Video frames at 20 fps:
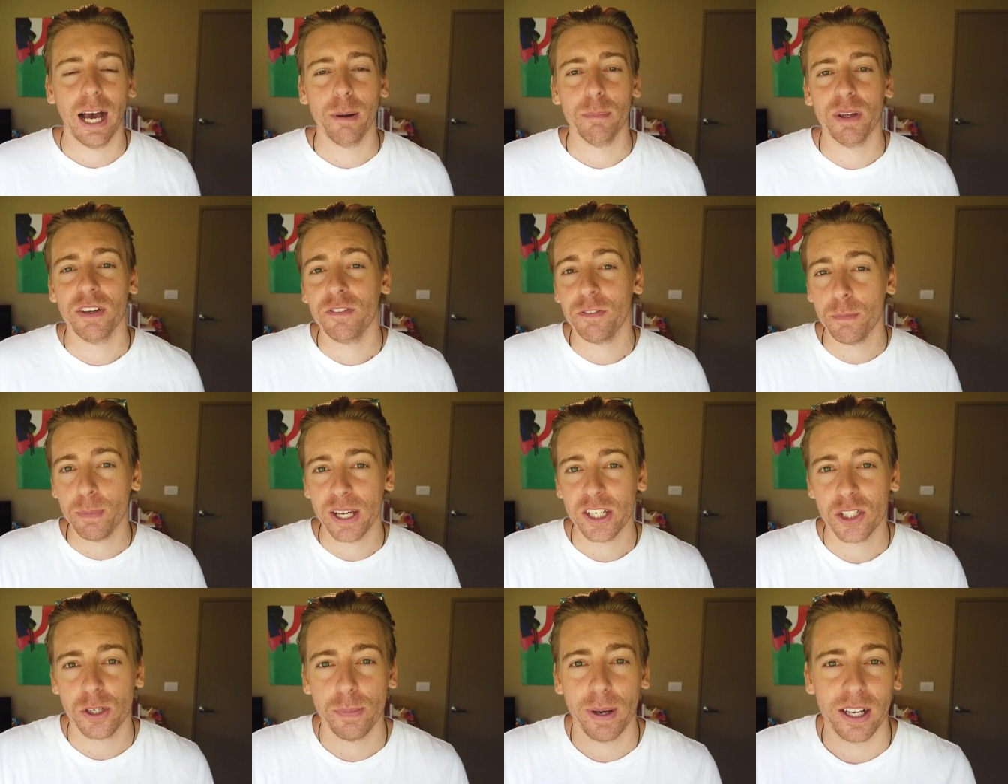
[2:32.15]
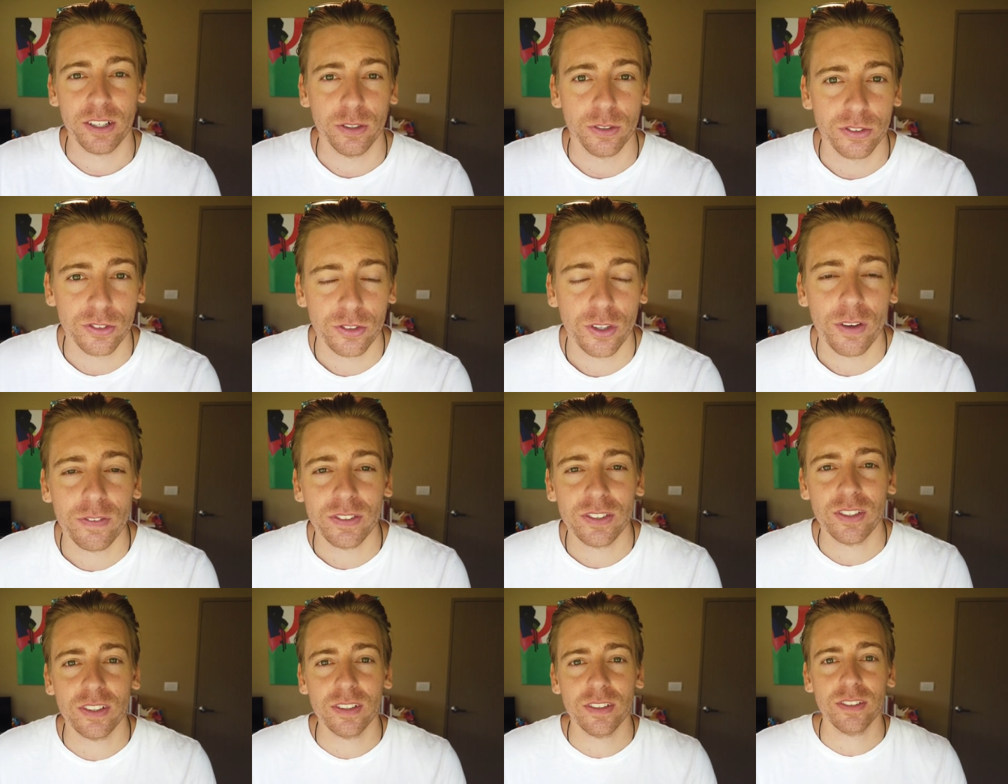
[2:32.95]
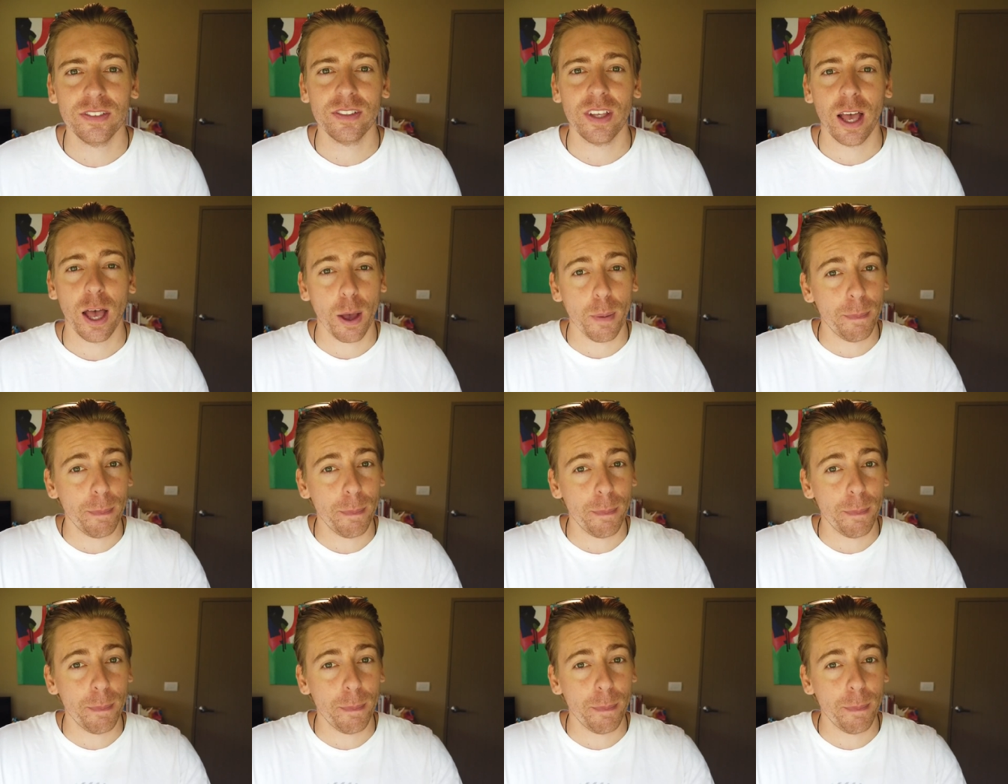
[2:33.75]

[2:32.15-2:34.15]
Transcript: um, information about your services,